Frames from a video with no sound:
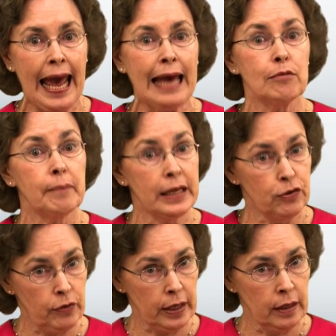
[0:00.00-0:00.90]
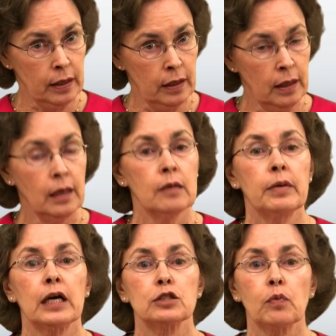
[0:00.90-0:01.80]
and mentoring,
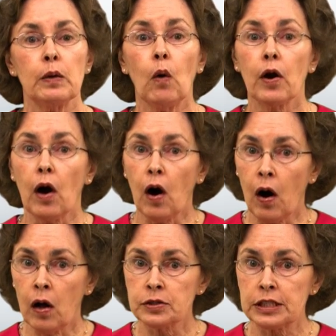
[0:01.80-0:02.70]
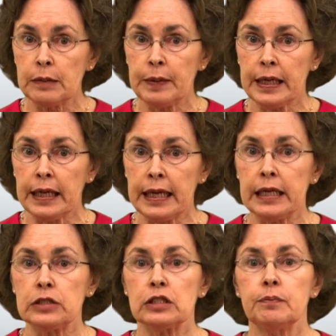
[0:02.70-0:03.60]
because we want all
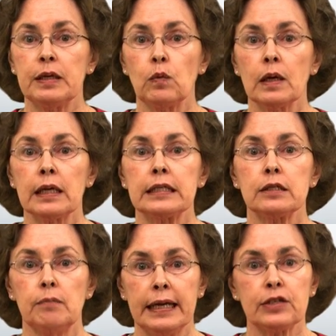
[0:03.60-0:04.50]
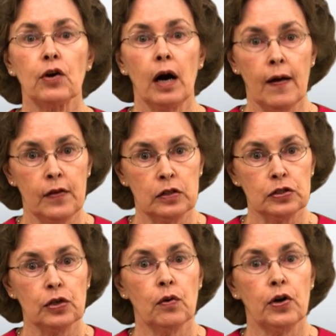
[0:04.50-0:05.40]
CPEs to be willing to mentor
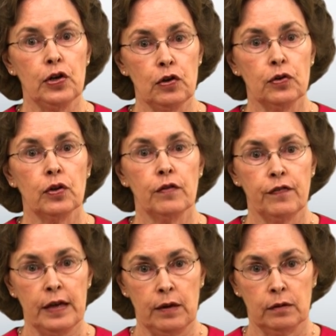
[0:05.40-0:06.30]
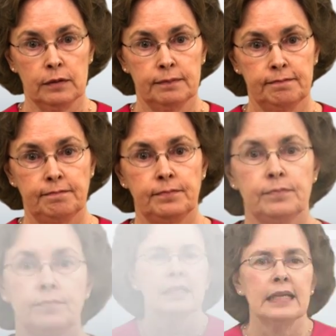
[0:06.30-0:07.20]
others who are new to the field.
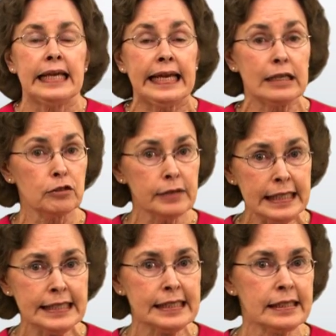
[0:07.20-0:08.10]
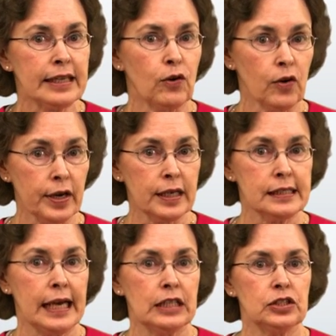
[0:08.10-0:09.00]
Increasingly,
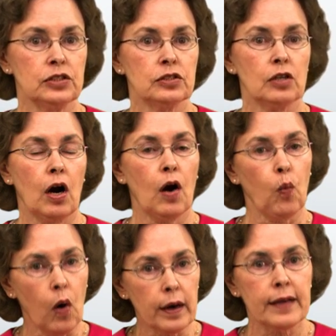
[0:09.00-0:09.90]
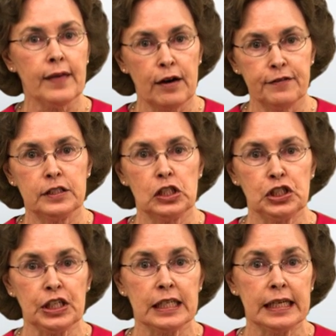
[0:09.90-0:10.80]
organizations are wanting their
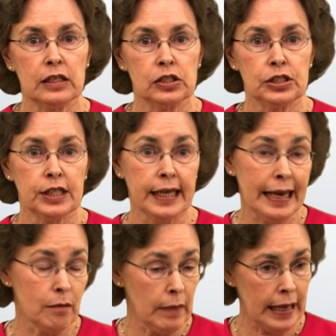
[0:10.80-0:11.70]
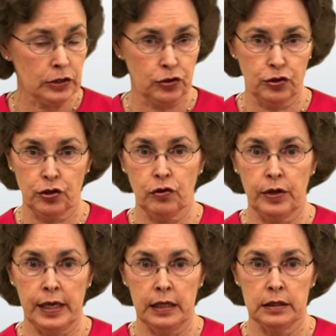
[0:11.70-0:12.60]
physician leaders to get master's
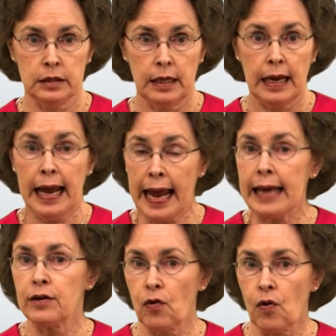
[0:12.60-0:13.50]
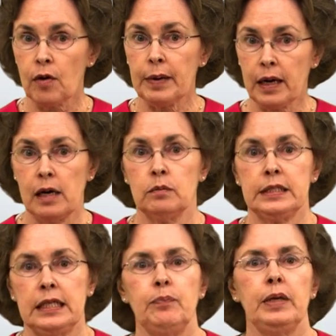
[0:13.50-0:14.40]
degrees and/or become
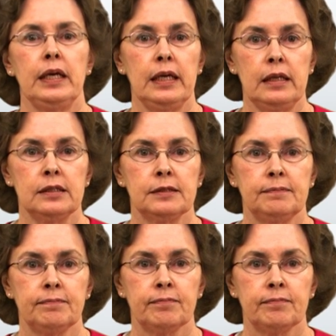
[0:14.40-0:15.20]
CPEs.